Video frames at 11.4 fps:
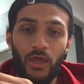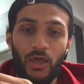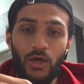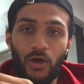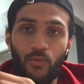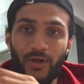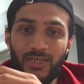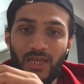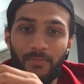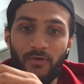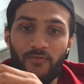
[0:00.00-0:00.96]
What
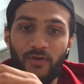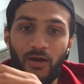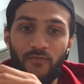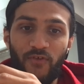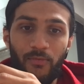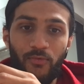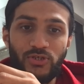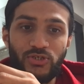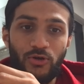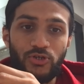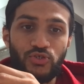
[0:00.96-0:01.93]
type of fibroids
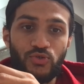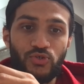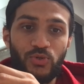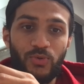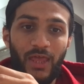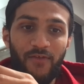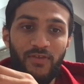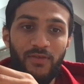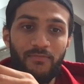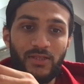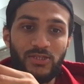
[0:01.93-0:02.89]
are associated with heavy
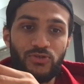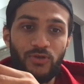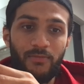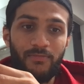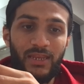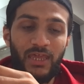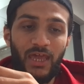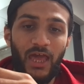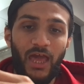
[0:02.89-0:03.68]
menstrual bleeding